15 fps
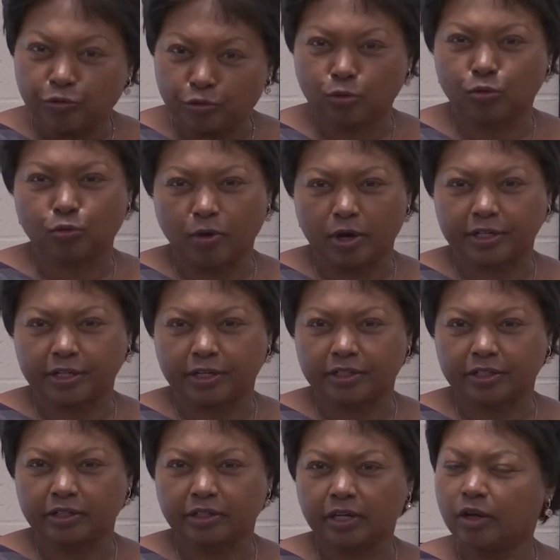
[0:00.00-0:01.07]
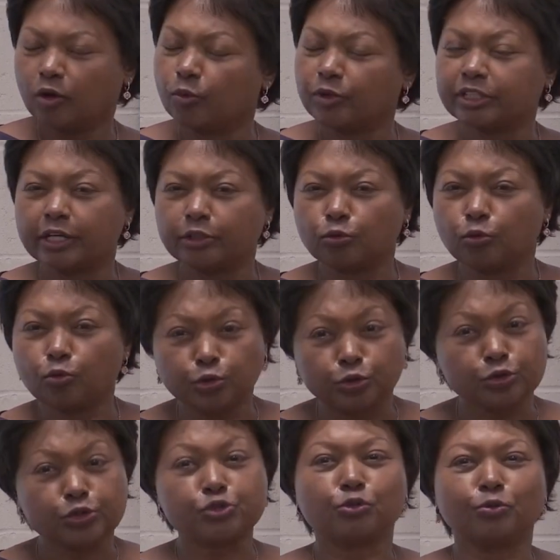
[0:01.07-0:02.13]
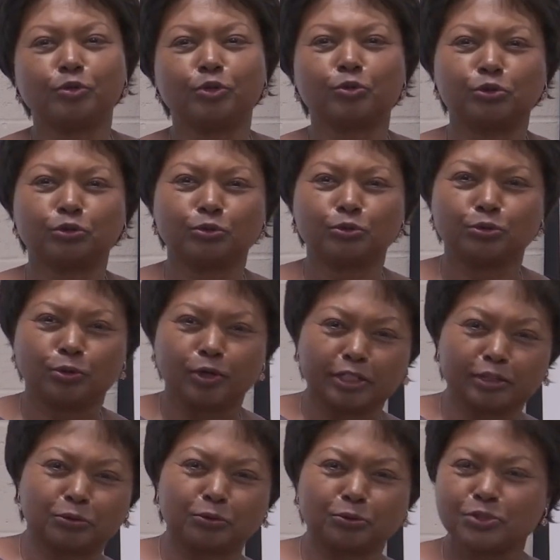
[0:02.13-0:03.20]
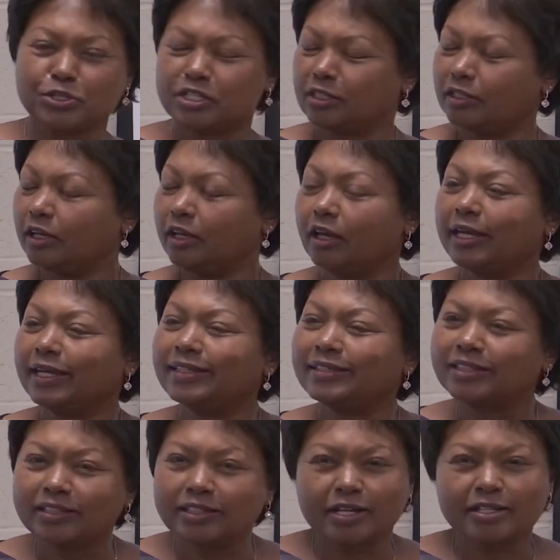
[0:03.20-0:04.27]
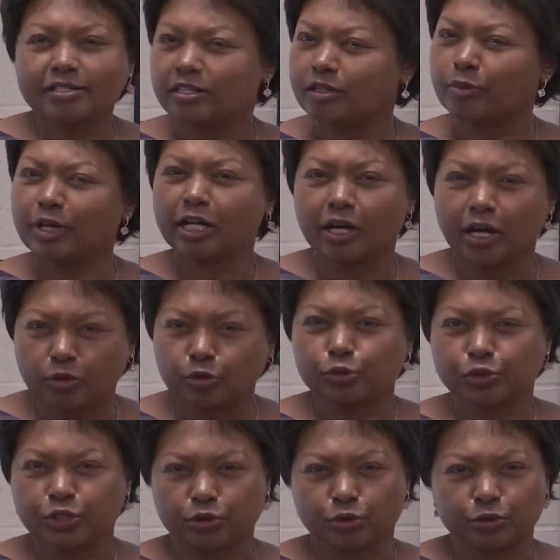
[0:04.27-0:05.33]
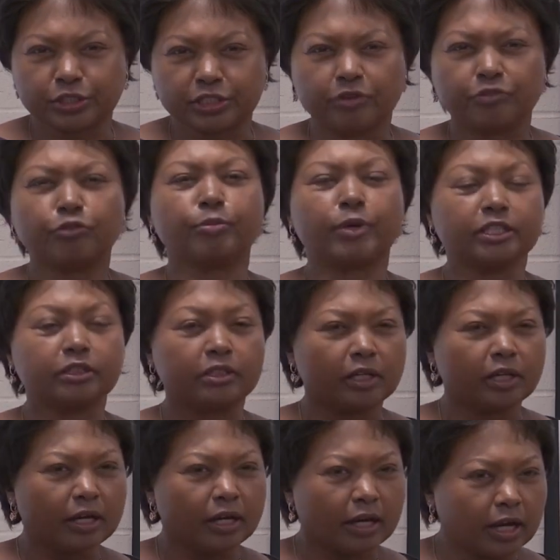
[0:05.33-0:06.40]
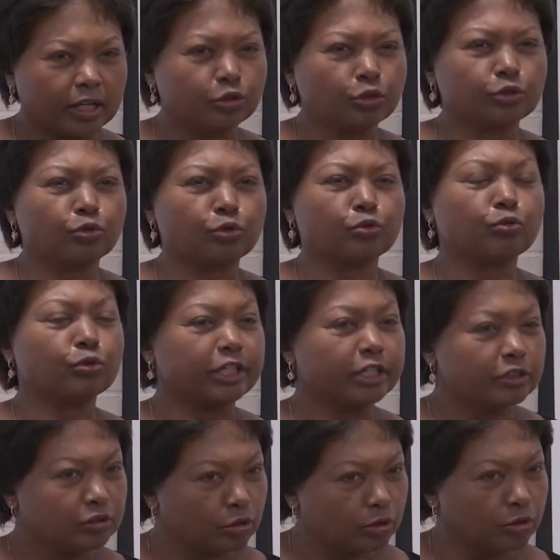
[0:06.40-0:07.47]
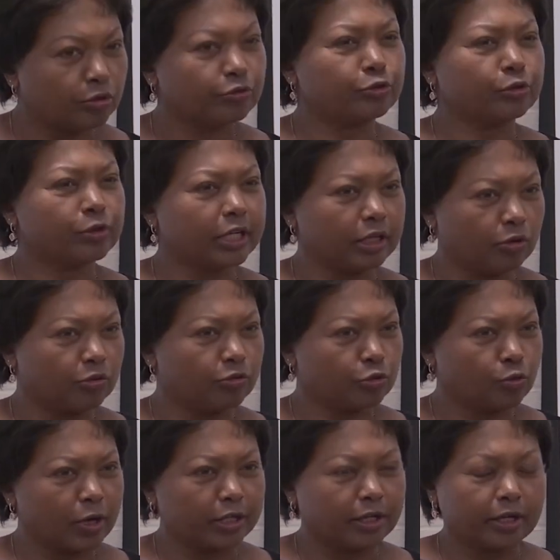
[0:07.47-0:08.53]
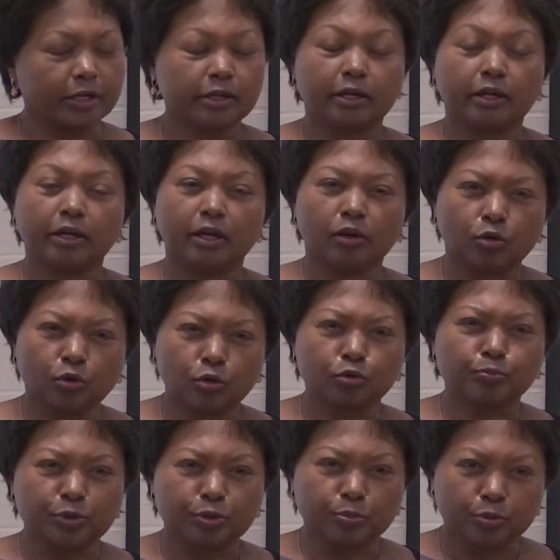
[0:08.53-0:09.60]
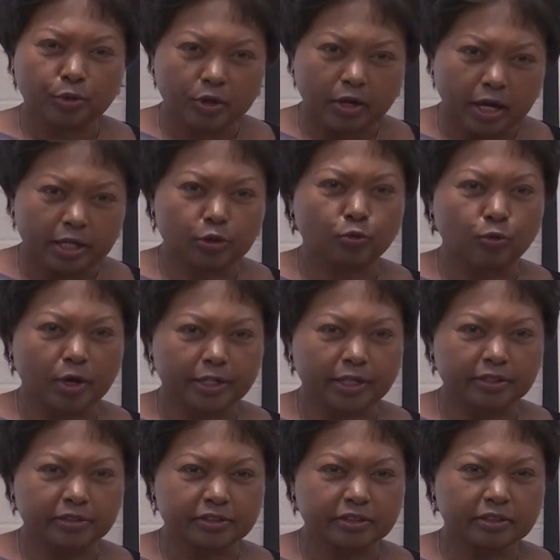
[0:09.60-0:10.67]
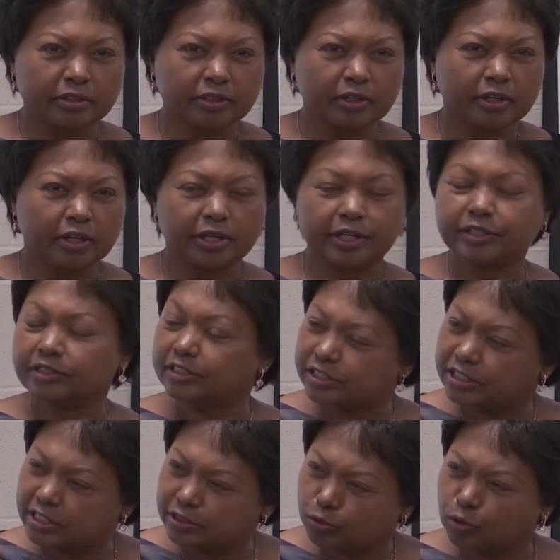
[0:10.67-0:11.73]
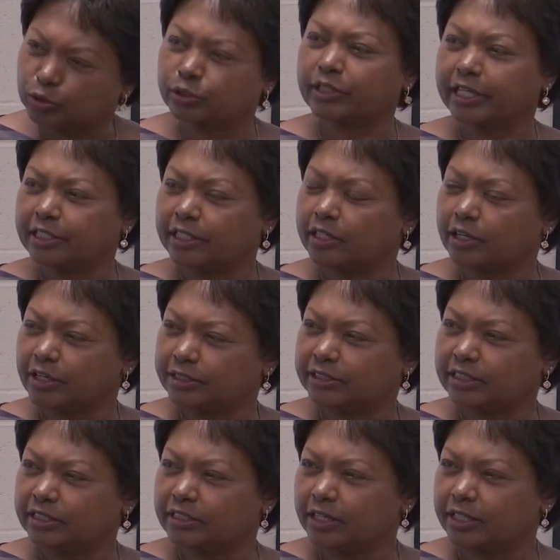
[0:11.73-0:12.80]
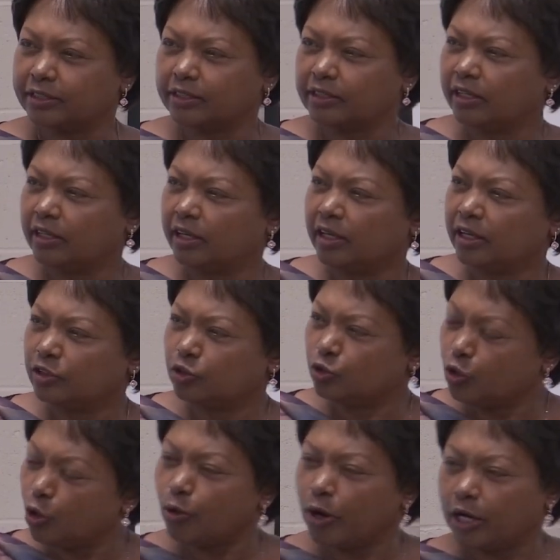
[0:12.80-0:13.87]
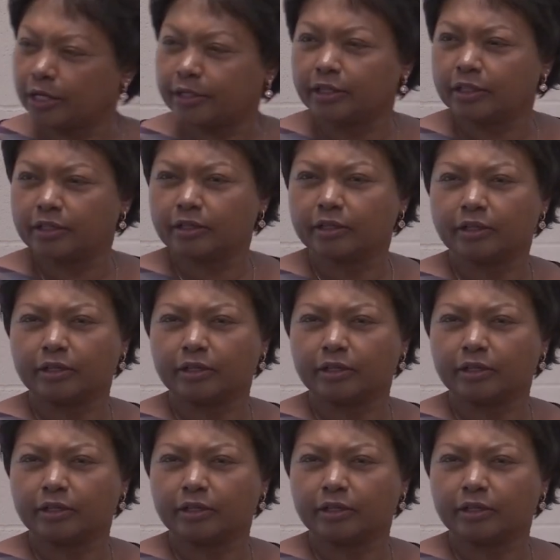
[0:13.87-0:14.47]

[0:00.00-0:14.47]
a full Rwandan, whether you used to be Hutu, you are Tutsi, it doesn't matter how you see yourself, but under the rule and the law of, of Rwanda, all people are Rwandans. And this is what can guarantee that no one